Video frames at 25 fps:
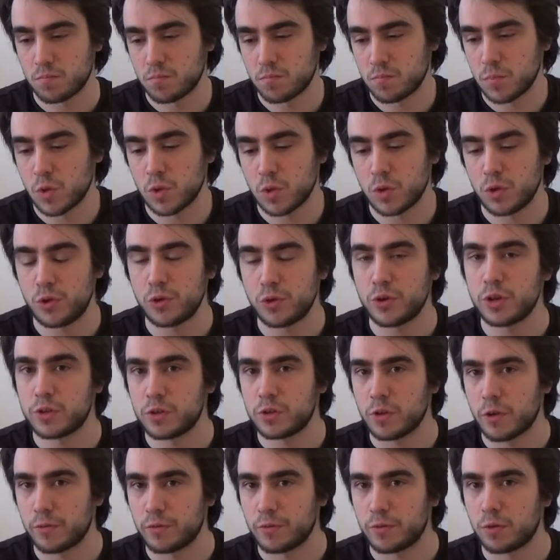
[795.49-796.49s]

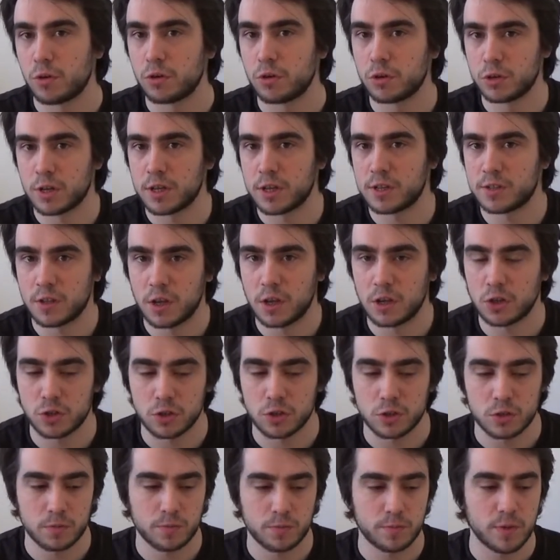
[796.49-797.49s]
UNICEF organization,
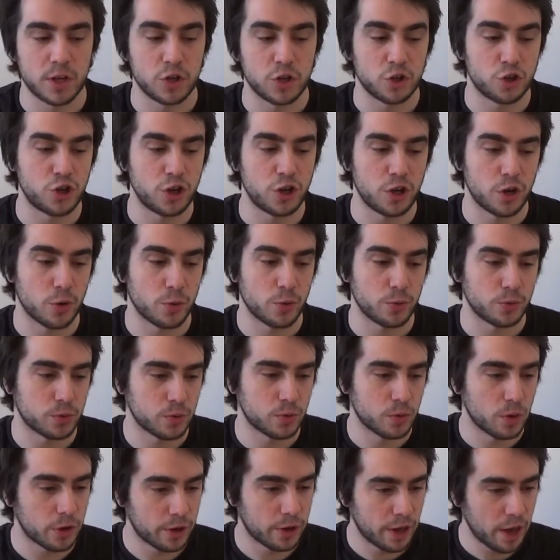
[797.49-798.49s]

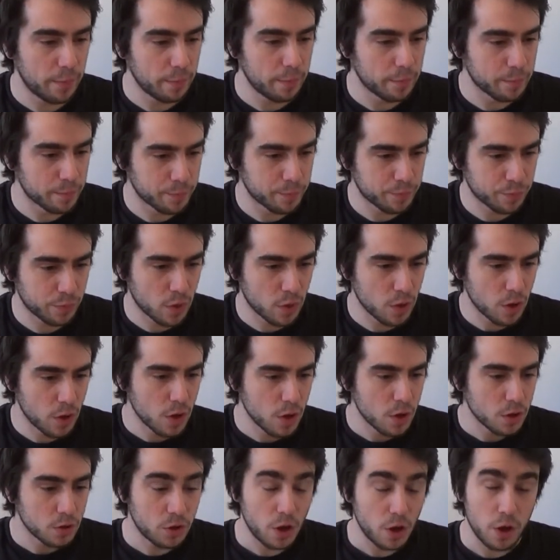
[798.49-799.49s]
NGOs. Okay,
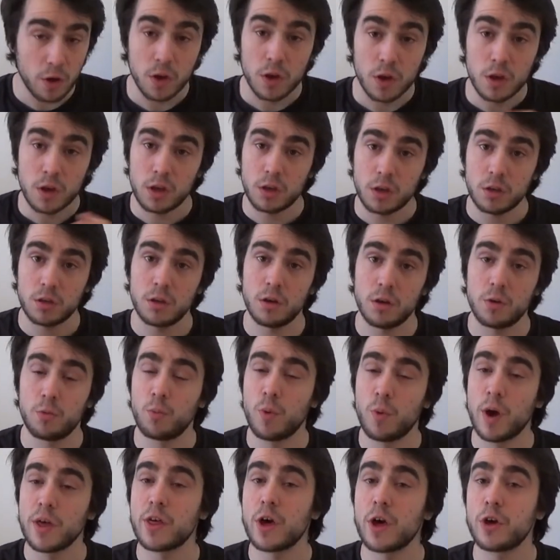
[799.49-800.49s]
so
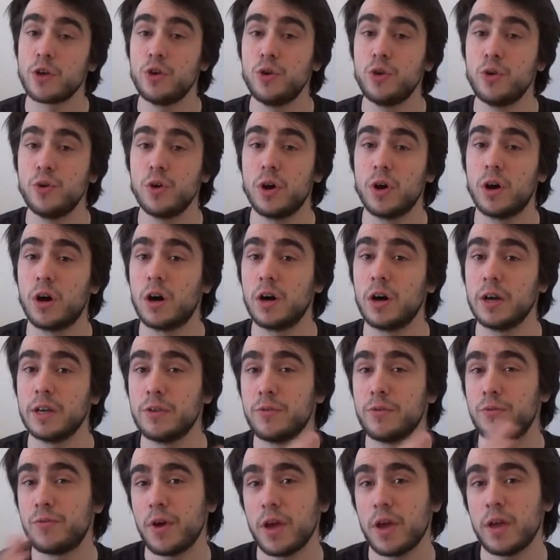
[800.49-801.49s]
whether you are in
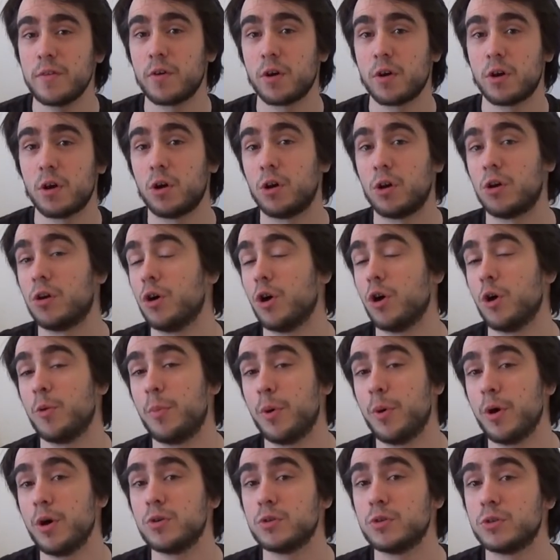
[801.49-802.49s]
favor or
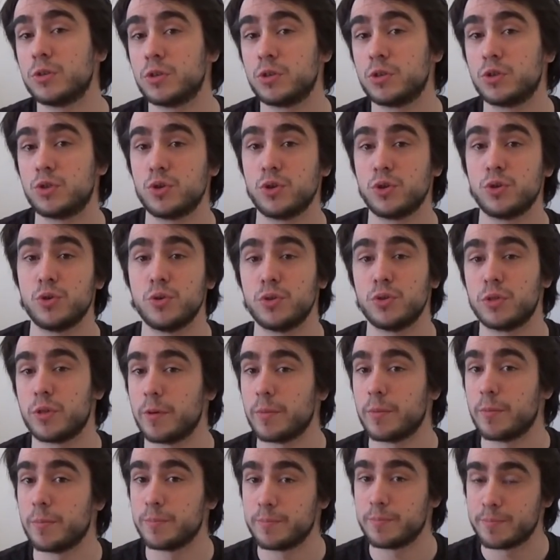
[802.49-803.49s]
opposed to the
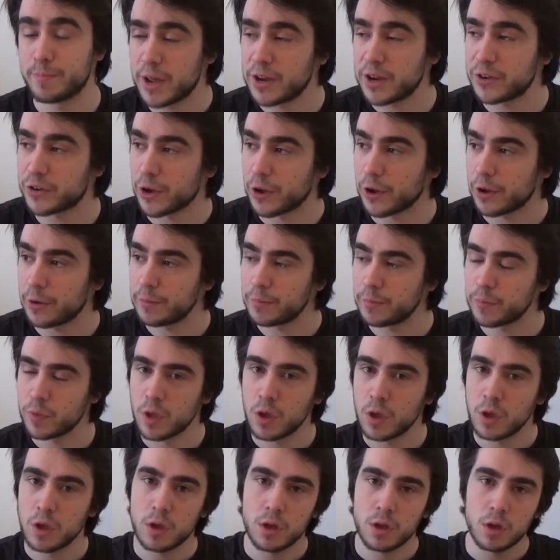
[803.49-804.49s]
measure,
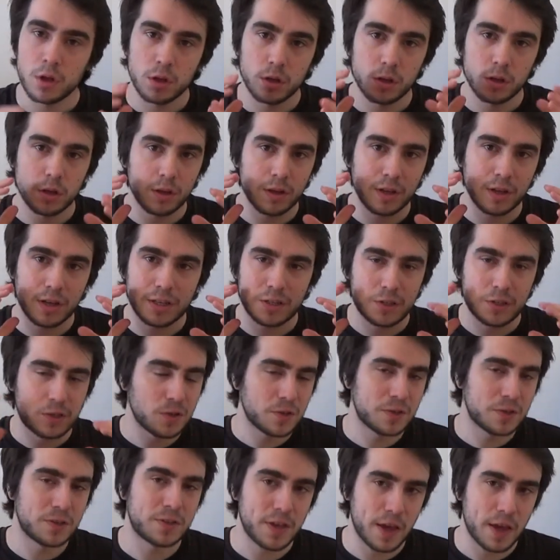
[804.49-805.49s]
it's the
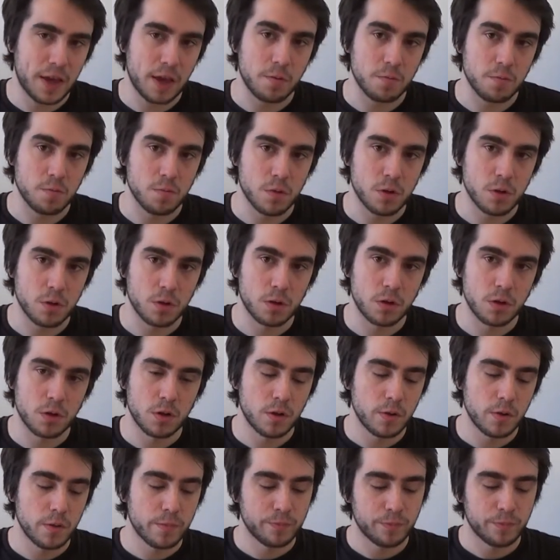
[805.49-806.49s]
same.
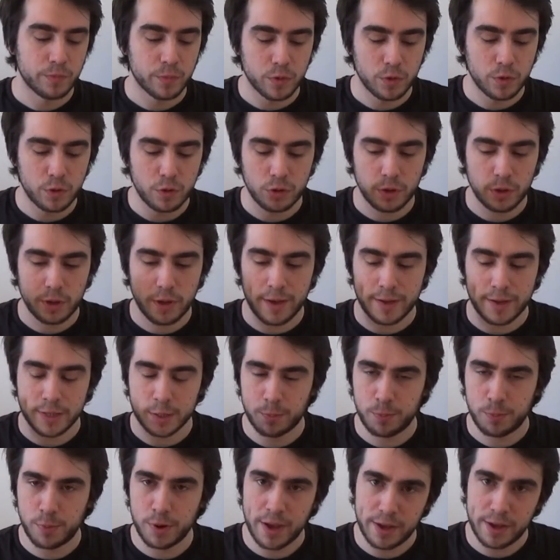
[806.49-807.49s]

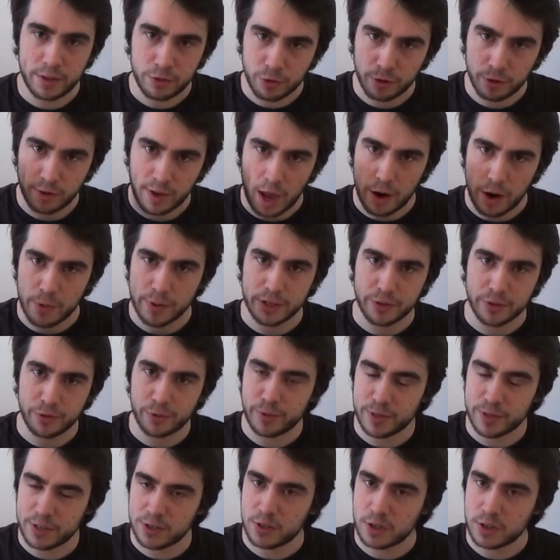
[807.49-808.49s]
Explain the
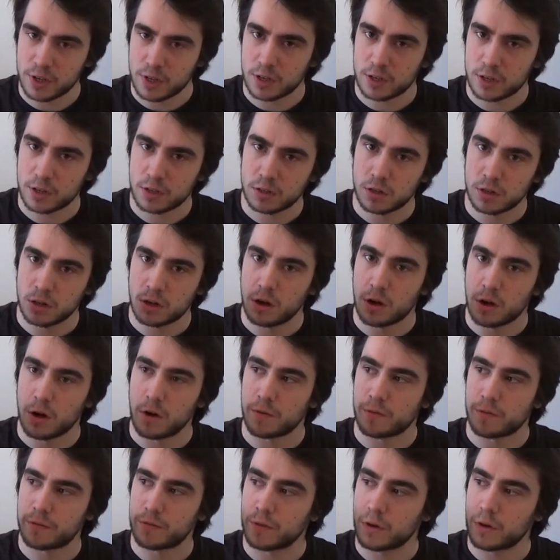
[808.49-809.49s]
characteristic
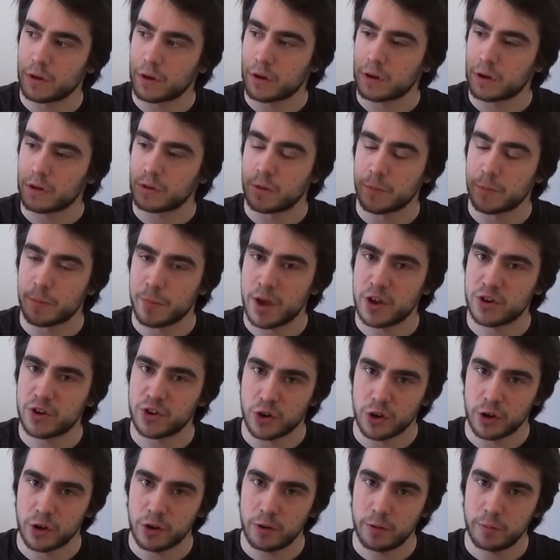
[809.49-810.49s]
of the
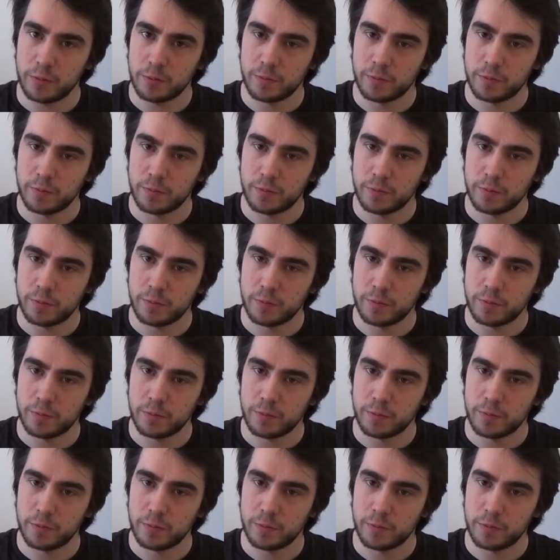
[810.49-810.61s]
measure,